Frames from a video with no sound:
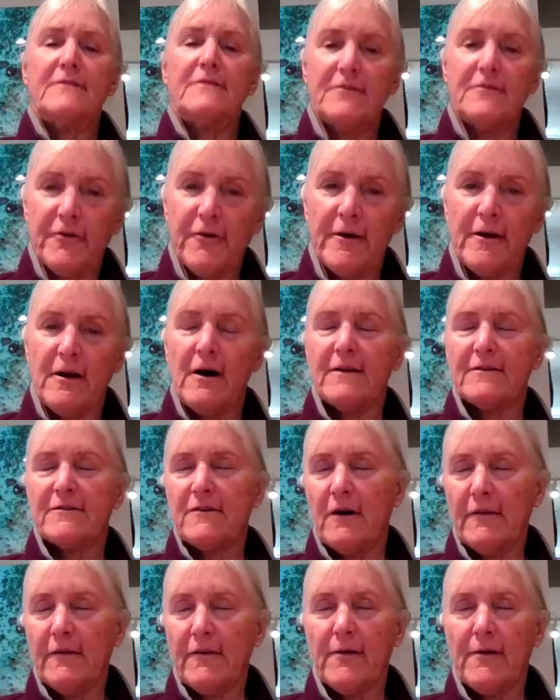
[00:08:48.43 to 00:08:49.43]
it's still going on.
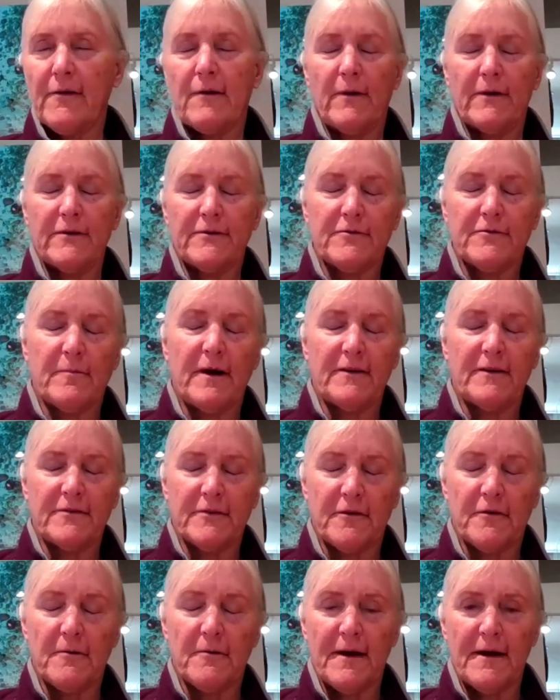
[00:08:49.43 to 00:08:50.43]
It's called the Great Western
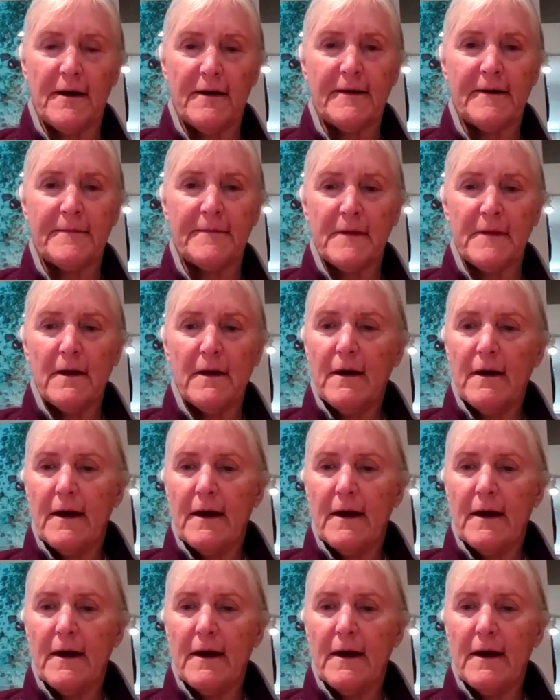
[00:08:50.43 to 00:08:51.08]
Bicycle Rally.